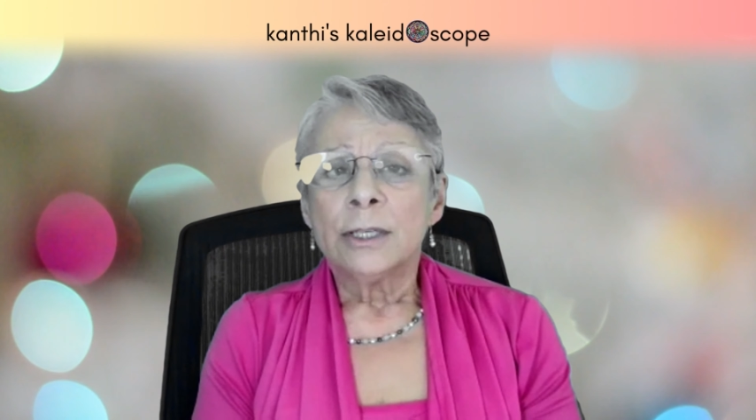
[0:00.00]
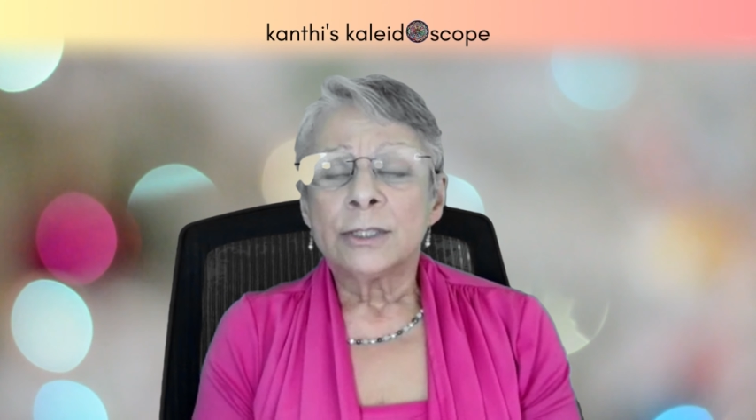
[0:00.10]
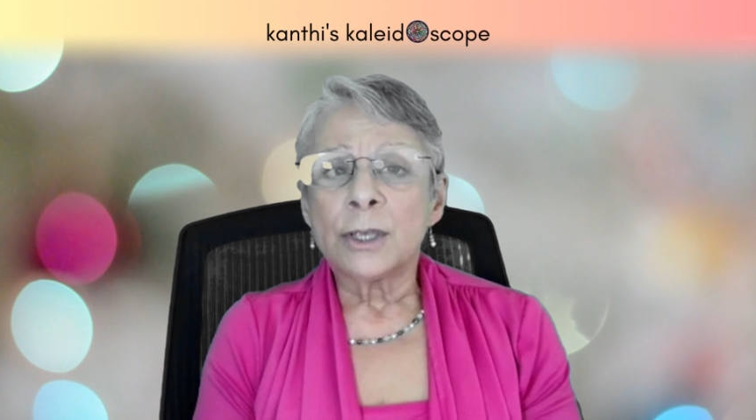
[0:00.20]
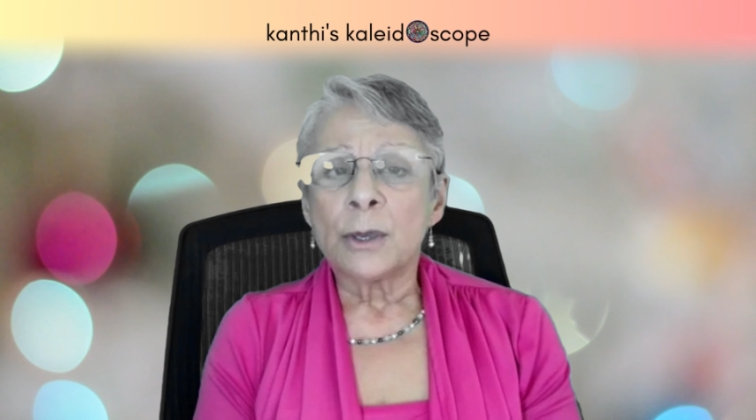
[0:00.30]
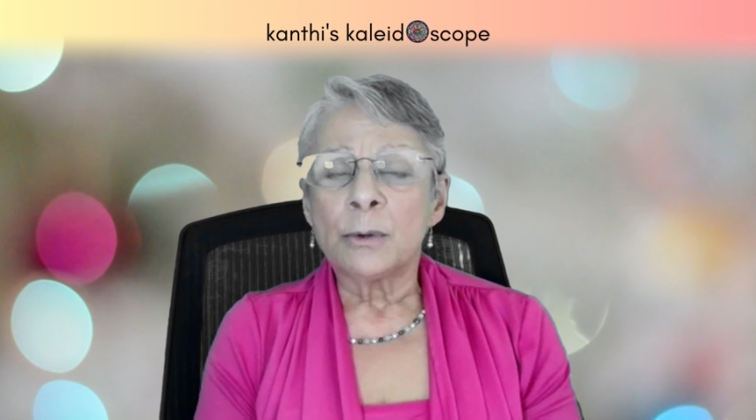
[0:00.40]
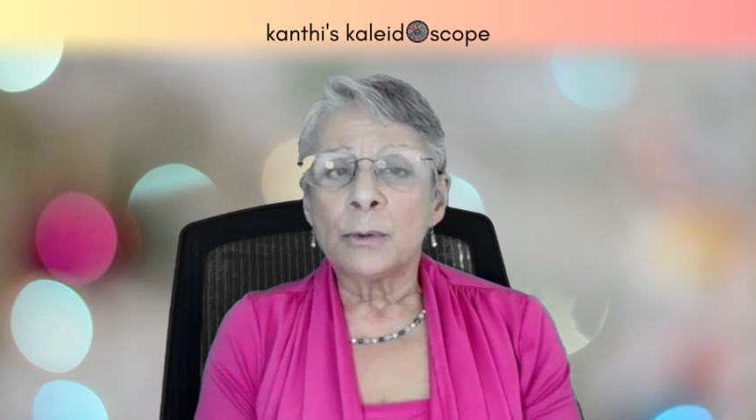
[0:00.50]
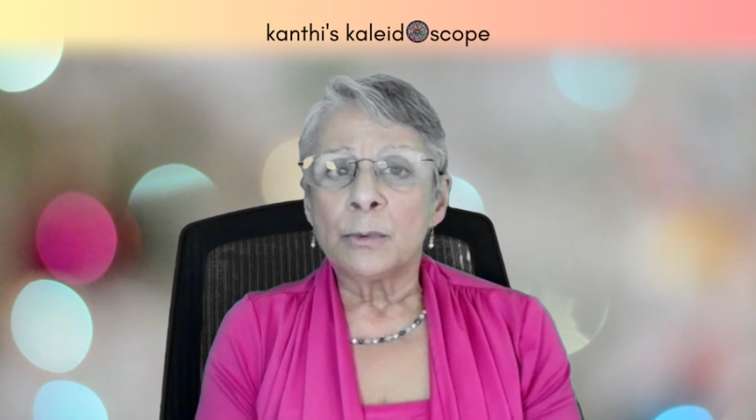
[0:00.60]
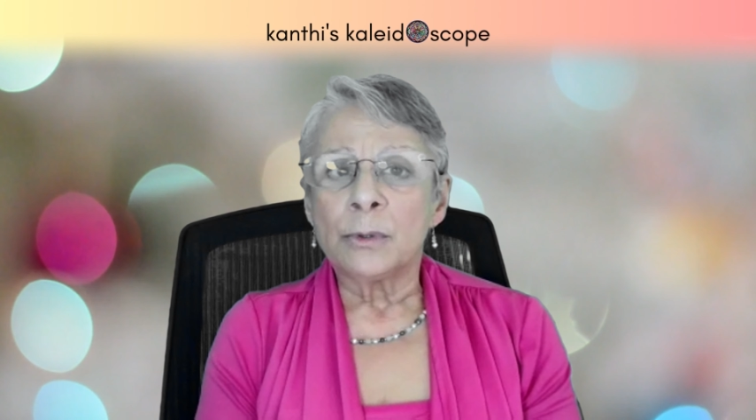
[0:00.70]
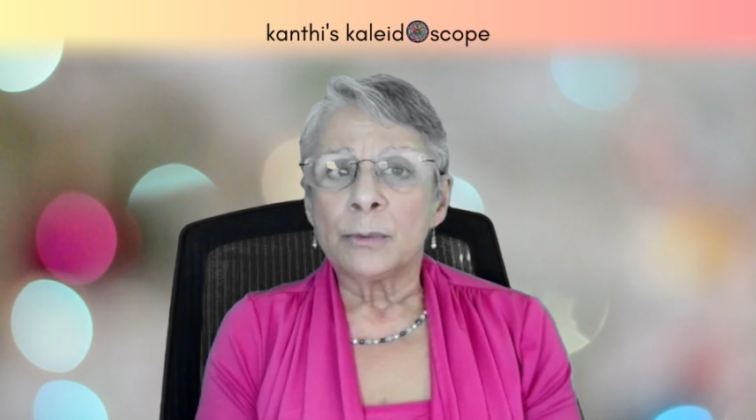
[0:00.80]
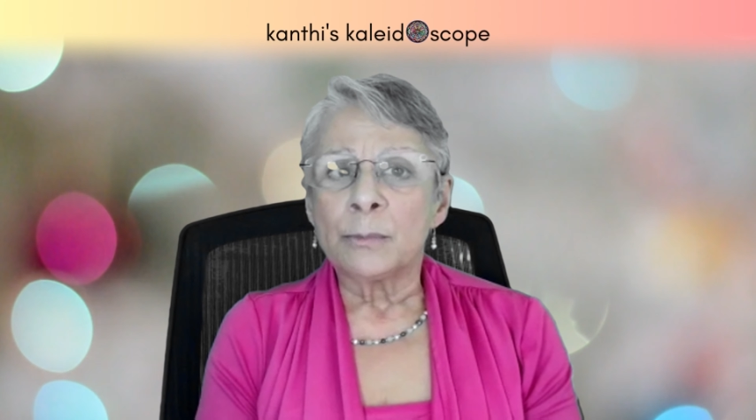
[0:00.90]

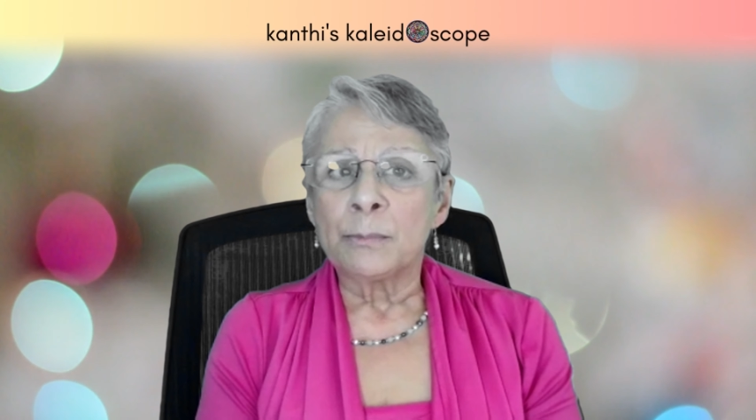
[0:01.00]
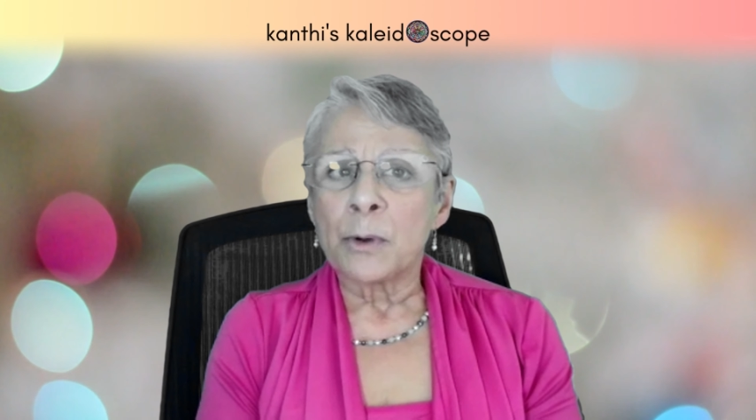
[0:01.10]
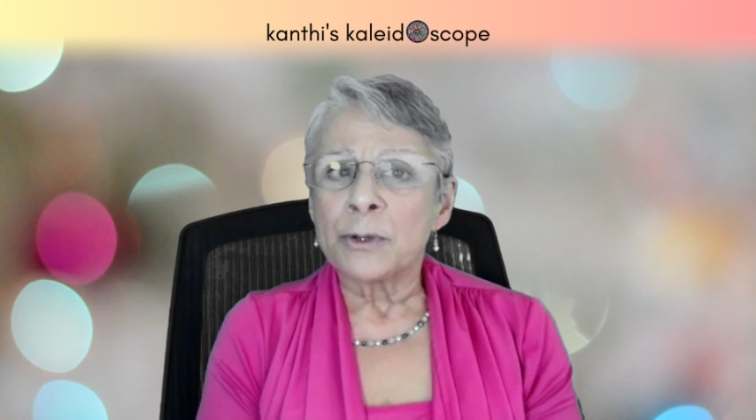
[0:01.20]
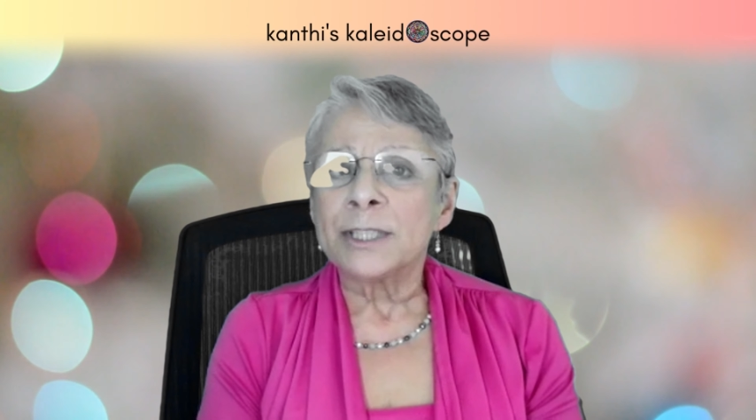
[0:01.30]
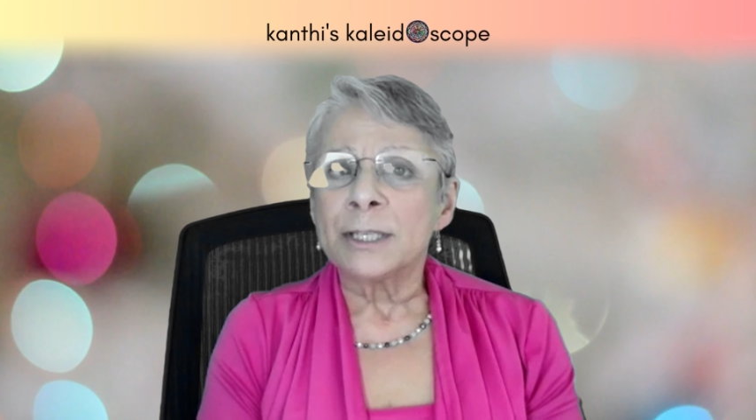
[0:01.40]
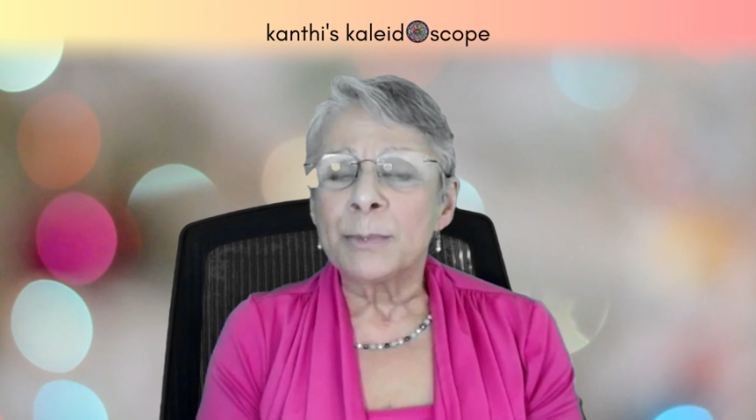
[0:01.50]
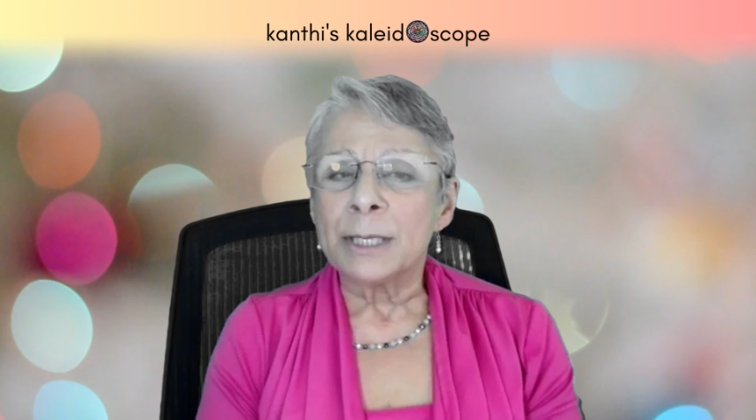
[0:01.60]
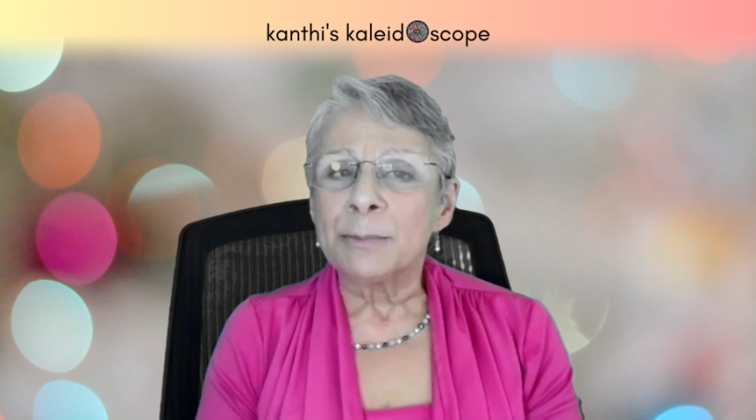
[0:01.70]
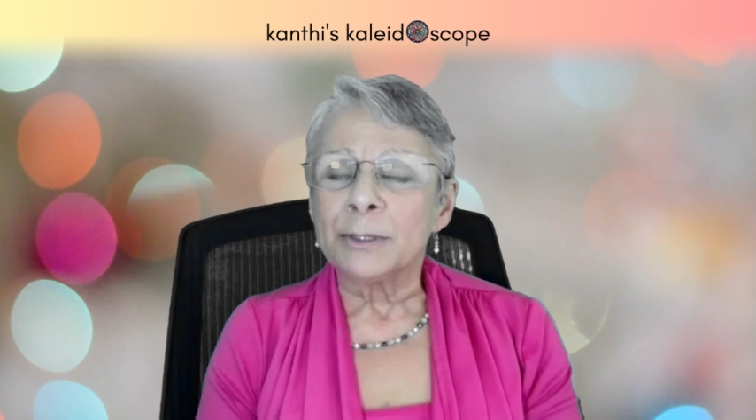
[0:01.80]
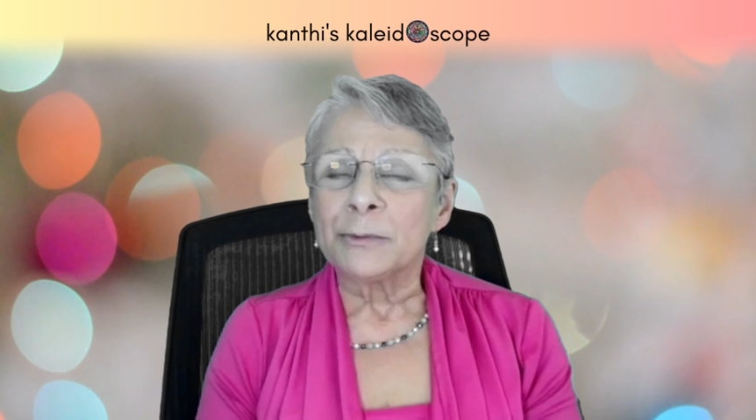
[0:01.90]
So bossing
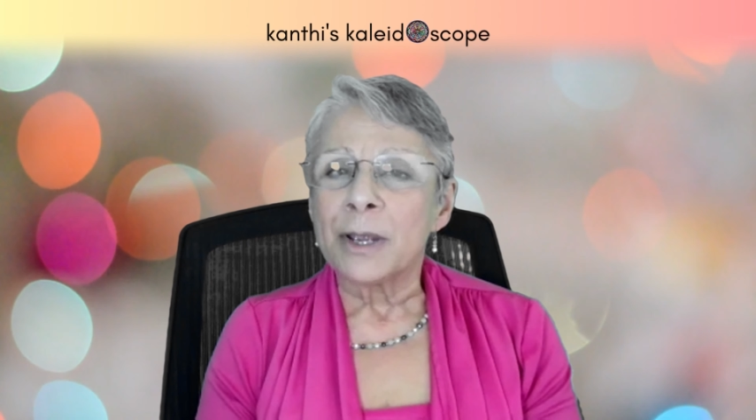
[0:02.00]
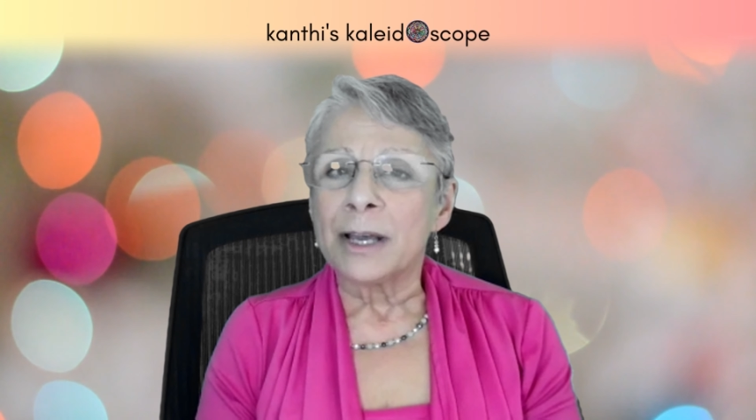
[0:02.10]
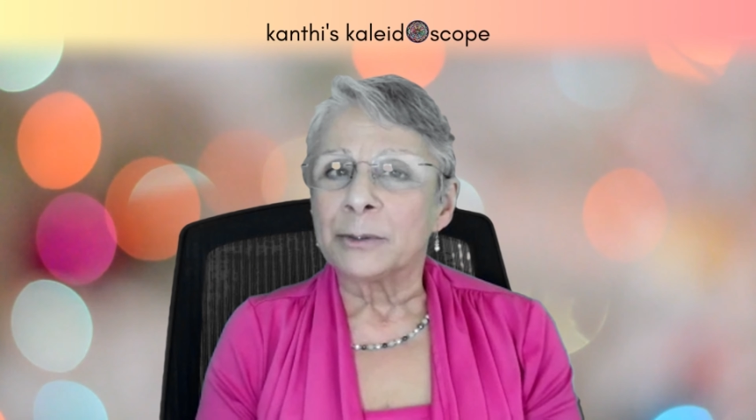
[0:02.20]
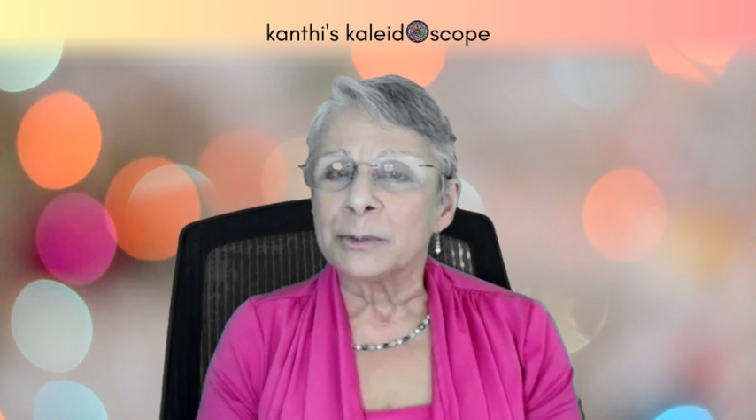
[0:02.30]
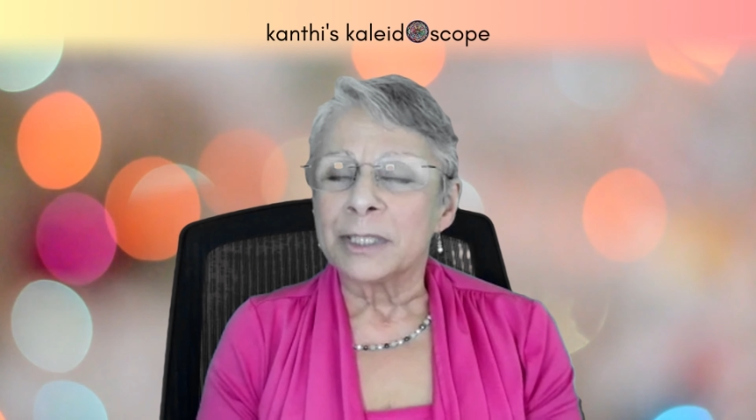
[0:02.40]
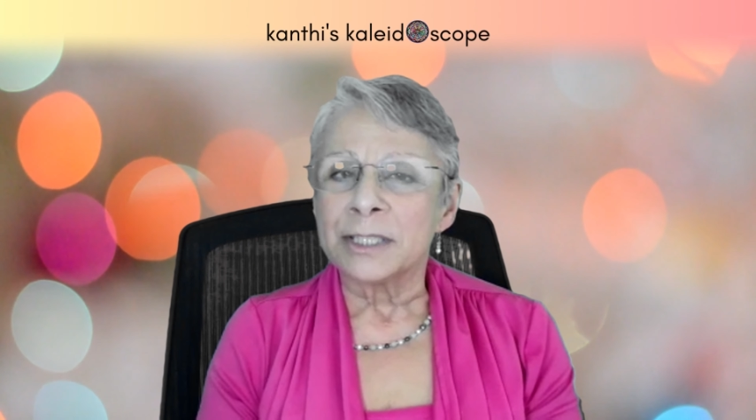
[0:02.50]
people around